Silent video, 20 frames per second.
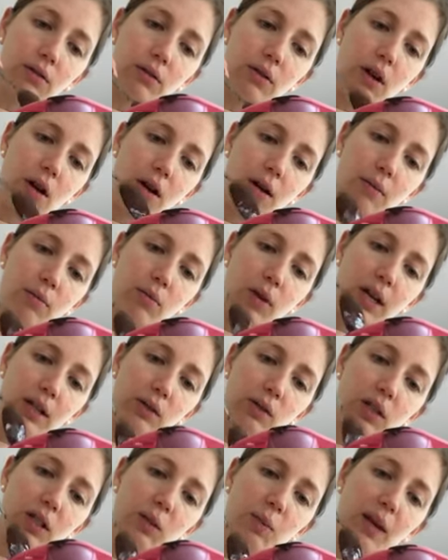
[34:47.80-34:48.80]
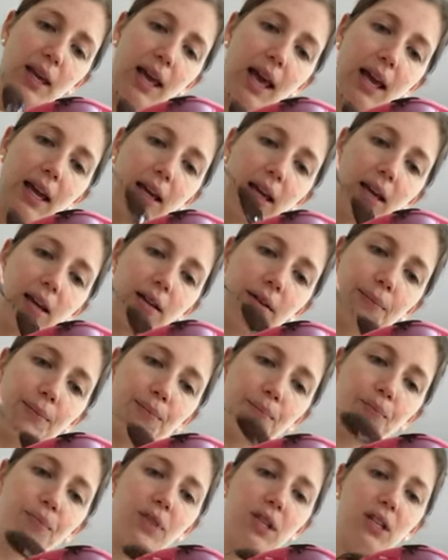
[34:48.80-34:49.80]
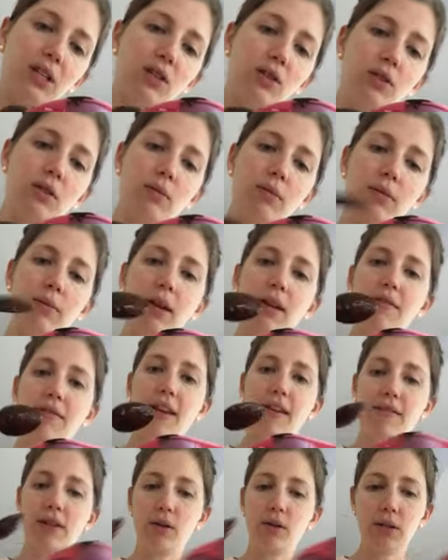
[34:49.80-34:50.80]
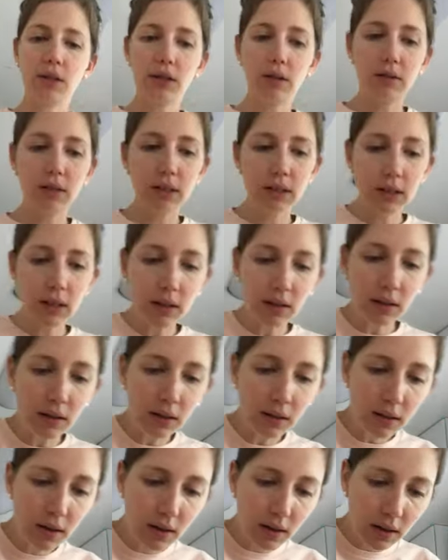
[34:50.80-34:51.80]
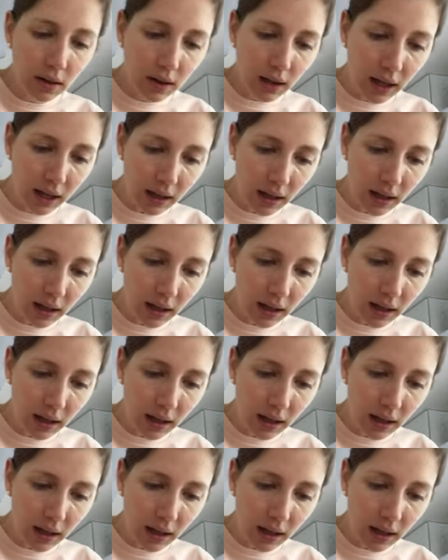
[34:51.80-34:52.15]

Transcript: um, Rice Krispie egg. This used to be my favorite when I was little. Okay,